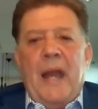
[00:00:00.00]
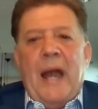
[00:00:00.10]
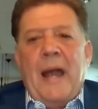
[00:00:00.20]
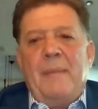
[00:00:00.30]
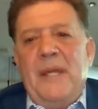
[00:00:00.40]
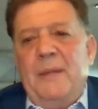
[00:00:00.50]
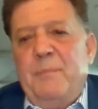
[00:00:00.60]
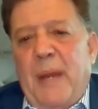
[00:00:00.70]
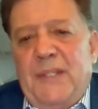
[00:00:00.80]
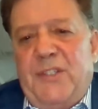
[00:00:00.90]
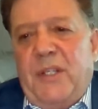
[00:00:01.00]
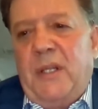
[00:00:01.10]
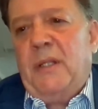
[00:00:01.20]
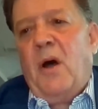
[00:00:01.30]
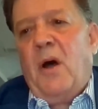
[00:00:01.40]
Yeah, I mean,
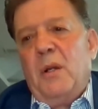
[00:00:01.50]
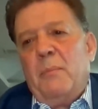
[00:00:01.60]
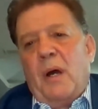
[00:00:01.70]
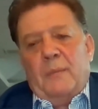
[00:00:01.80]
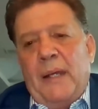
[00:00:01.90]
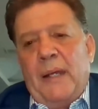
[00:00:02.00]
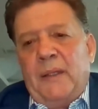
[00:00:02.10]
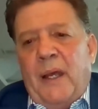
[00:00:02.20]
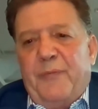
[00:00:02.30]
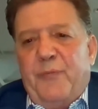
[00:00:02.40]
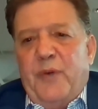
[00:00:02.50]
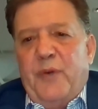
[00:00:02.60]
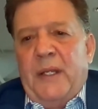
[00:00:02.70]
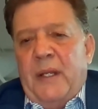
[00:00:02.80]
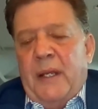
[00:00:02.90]
basically long mine life.
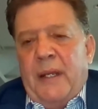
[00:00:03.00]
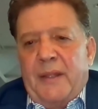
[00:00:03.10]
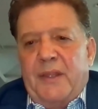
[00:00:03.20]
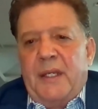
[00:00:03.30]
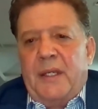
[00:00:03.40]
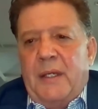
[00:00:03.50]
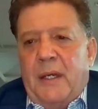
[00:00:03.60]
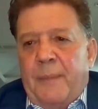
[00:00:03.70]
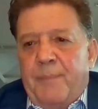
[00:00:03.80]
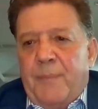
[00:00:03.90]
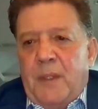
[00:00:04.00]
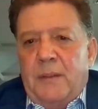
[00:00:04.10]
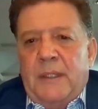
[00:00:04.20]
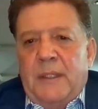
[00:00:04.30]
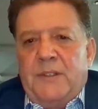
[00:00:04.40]
And I think
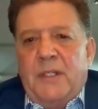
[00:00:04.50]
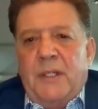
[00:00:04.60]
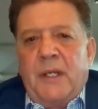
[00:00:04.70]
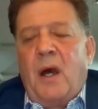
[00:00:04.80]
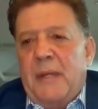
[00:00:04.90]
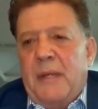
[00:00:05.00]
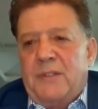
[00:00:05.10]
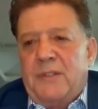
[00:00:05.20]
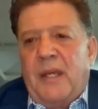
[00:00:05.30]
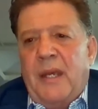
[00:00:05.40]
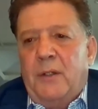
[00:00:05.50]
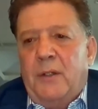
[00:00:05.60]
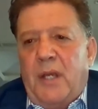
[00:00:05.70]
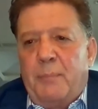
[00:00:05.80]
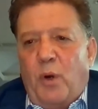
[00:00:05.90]
it's an economy of scale
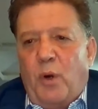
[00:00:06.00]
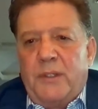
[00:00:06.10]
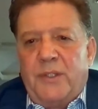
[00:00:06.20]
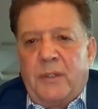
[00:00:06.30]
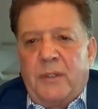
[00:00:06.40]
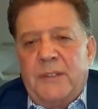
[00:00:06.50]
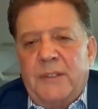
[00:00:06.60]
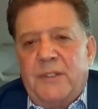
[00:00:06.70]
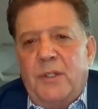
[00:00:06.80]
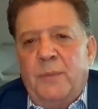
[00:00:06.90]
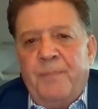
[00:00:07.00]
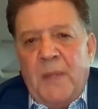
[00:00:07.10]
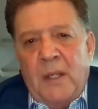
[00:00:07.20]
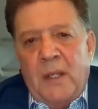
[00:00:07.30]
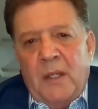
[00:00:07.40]
type project, right?
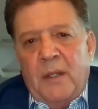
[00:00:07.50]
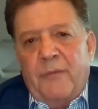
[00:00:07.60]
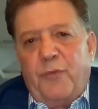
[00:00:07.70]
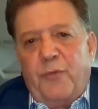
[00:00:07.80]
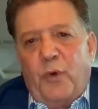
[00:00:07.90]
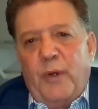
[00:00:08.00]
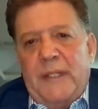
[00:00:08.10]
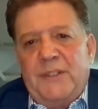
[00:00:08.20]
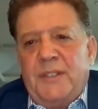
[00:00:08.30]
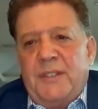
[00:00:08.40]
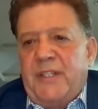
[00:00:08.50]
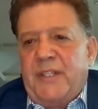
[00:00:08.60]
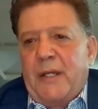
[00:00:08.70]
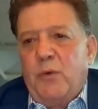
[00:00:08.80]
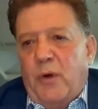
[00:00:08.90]
So, for instance, Ecuador
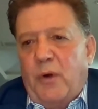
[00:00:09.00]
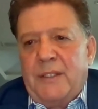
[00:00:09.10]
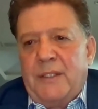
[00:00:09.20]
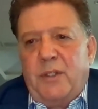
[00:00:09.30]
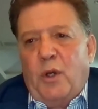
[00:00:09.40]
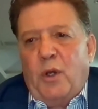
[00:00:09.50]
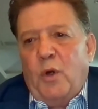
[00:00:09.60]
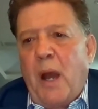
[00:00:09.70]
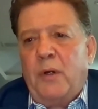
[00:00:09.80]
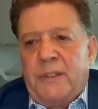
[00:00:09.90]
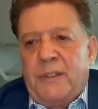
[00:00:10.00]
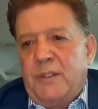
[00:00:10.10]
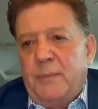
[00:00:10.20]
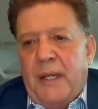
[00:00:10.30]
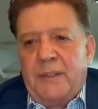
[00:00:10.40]
has low power costs.
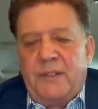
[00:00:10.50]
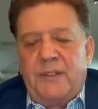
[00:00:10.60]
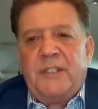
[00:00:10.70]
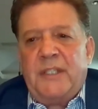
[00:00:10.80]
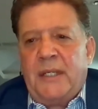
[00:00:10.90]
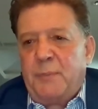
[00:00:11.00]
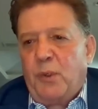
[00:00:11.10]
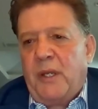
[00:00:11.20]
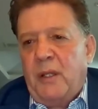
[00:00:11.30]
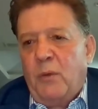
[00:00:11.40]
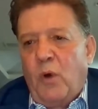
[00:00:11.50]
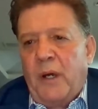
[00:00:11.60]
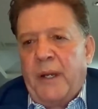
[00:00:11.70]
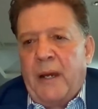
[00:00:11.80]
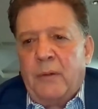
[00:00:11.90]
It's about 6 cents per
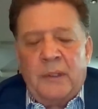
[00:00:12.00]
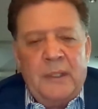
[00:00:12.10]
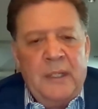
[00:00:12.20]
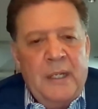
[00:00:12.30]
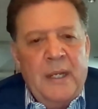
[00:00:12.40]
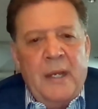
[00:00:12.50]
kilowatt hour.